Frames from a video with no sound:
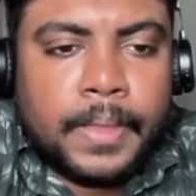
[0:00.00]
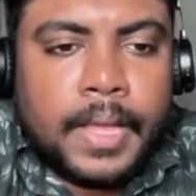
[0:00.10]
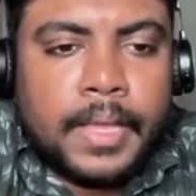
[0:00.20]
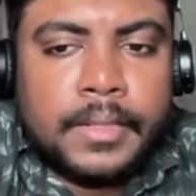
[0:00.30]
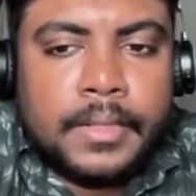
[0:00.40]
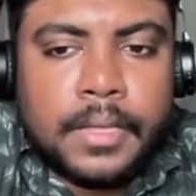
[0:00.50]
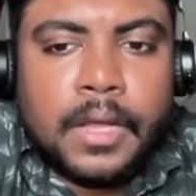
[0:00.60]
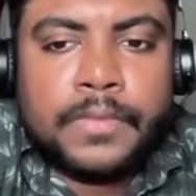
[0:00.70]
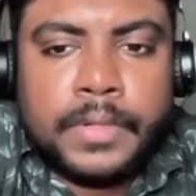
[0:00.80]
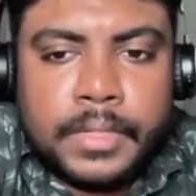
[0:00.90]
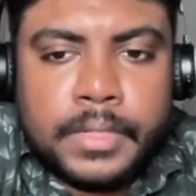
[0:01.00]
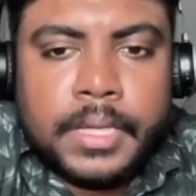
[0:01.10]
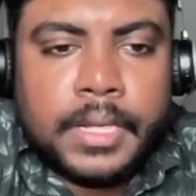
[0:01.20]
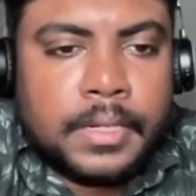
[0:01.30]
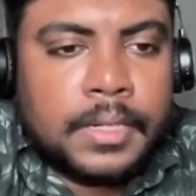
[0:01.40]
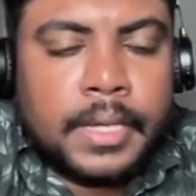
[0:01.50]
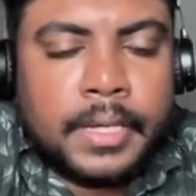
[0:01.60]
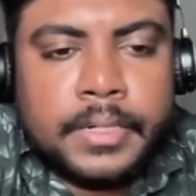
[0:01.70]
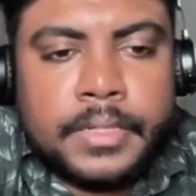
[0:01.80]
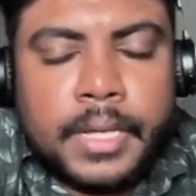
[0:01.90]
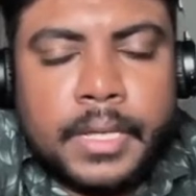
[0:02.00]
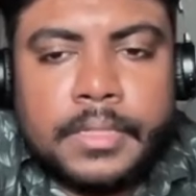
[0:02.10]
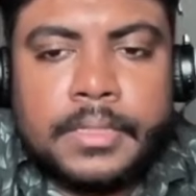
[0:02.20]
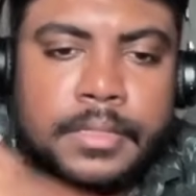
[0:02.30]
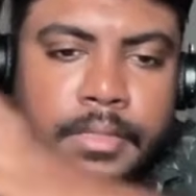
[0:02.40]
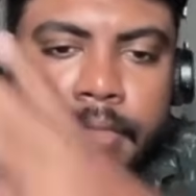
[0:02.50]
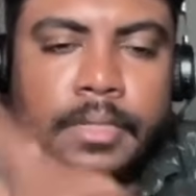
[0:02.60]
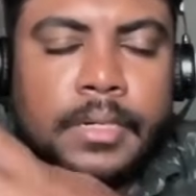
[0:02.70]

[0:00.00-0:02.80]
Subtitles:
And after that, I can share this